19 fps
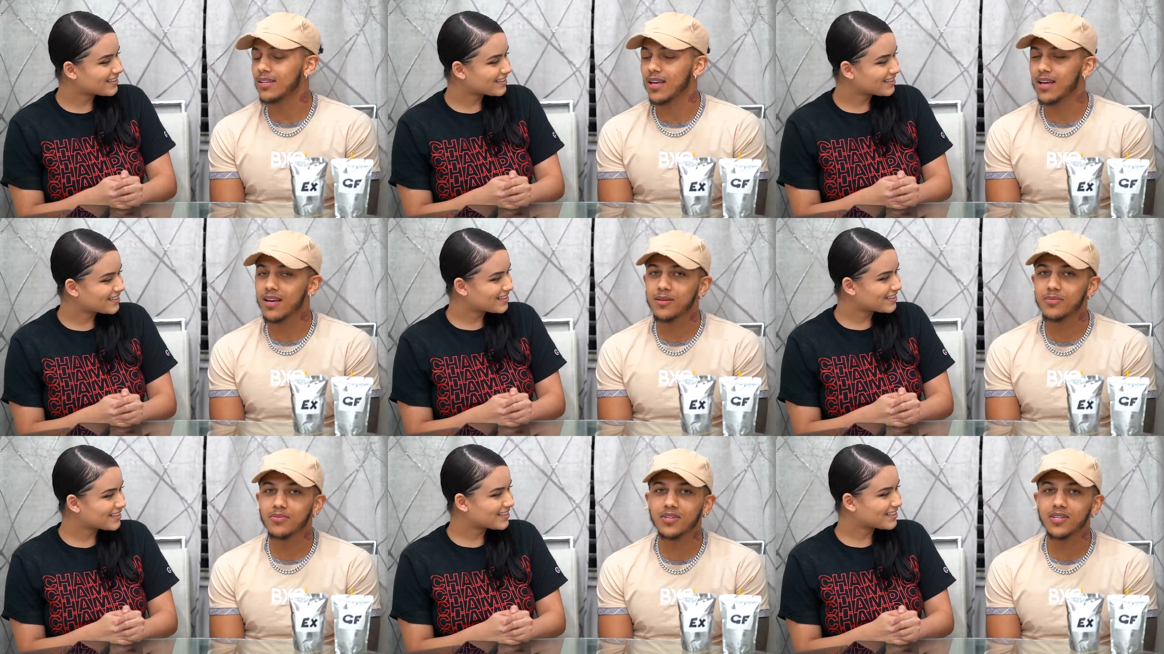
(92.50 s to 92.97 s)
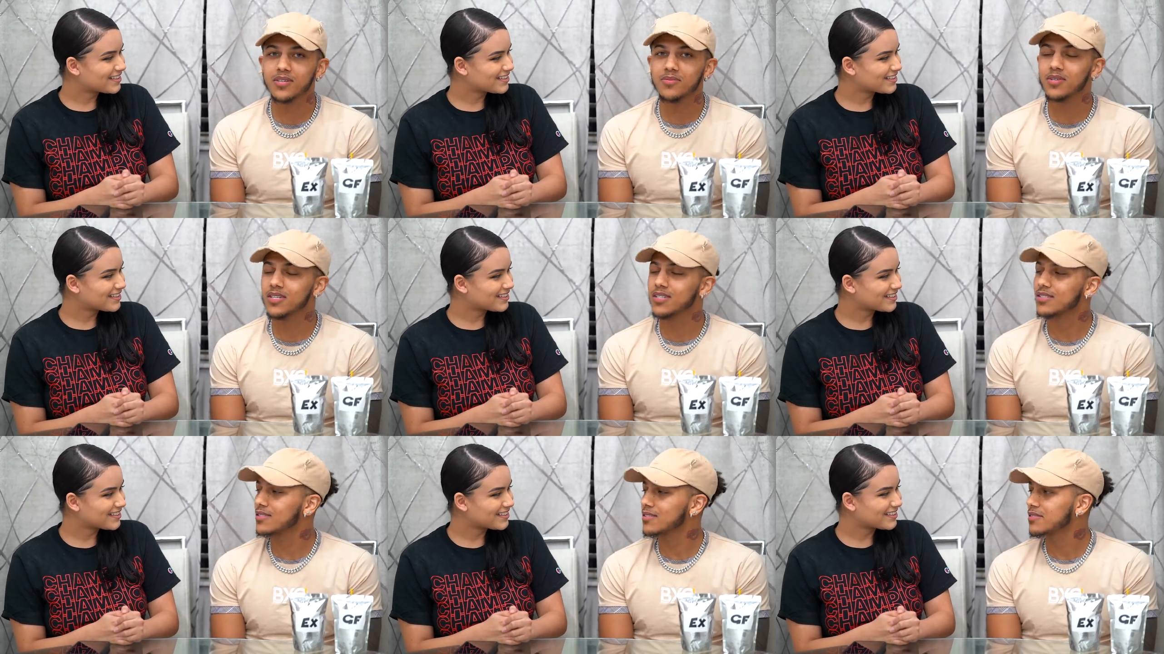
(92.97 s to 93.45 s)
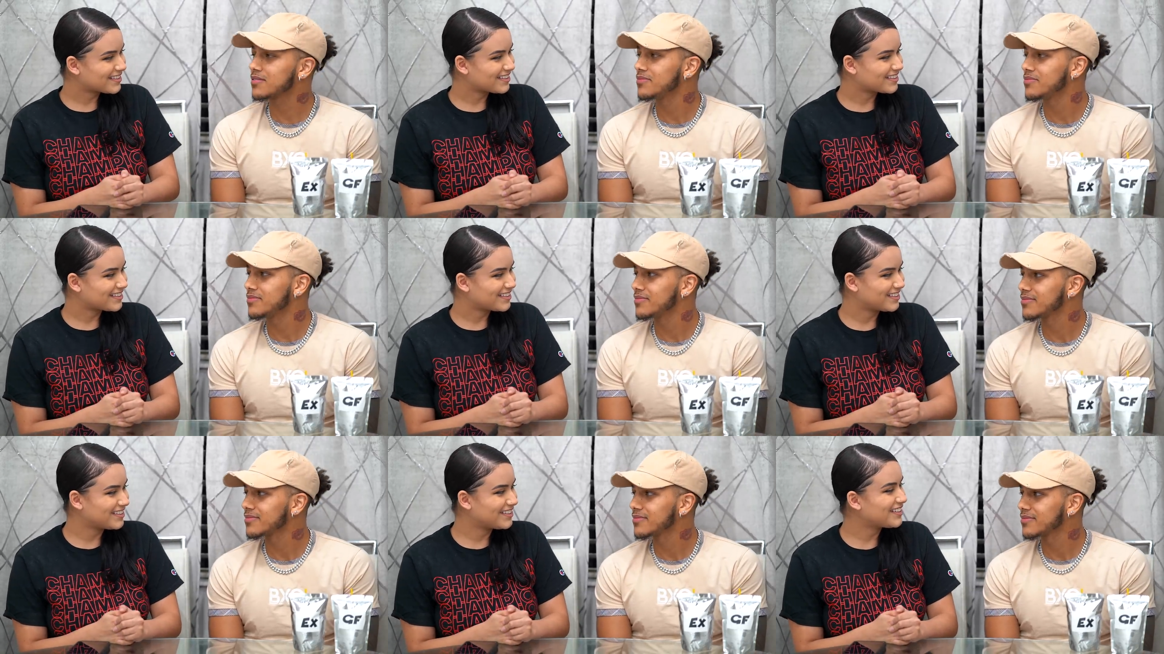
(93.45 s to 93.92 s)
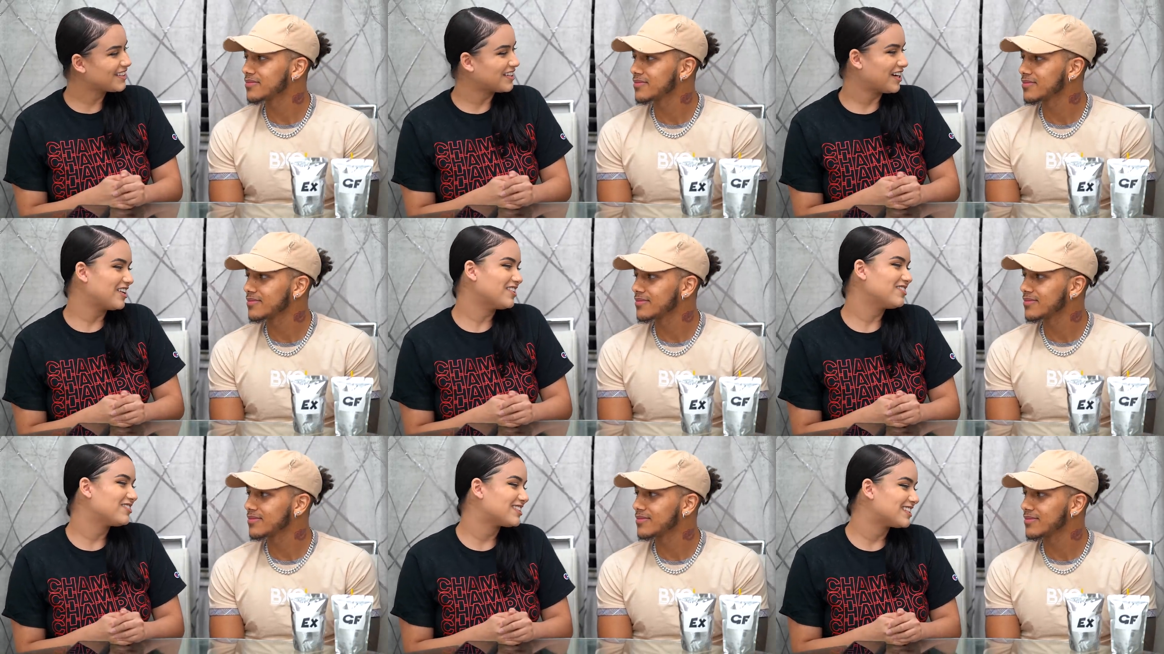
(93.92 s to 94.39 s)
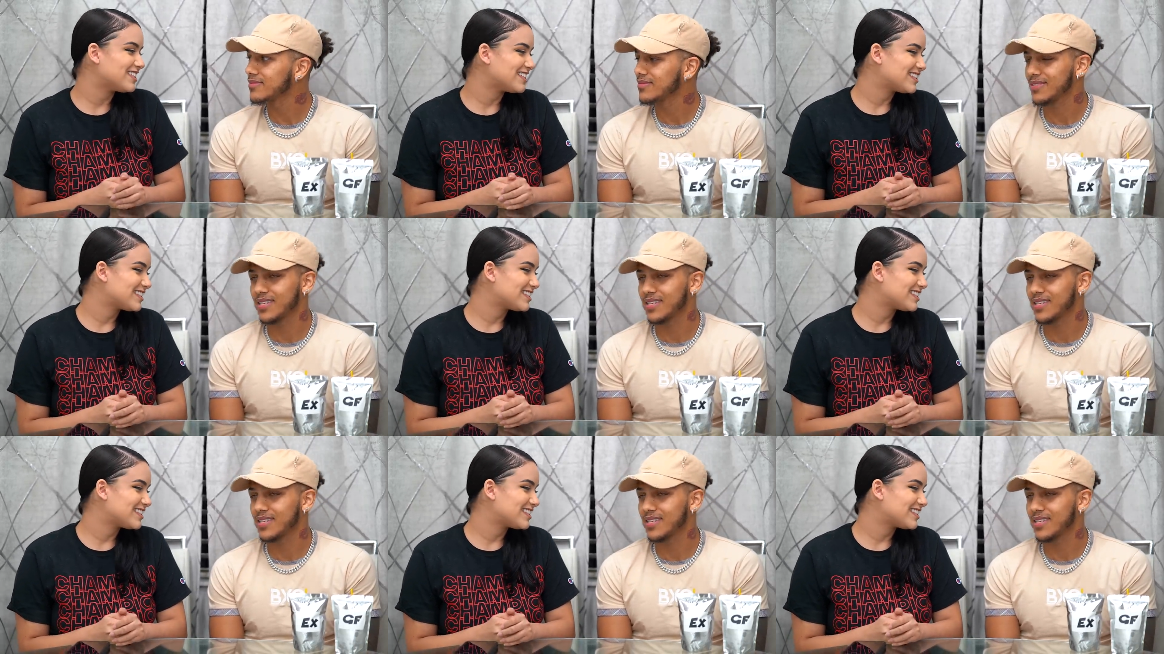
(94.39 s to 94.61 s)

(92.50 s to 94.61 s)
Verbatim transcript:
Speaker 1: Yeah, pretty much.
Speaker 2: You look nervous.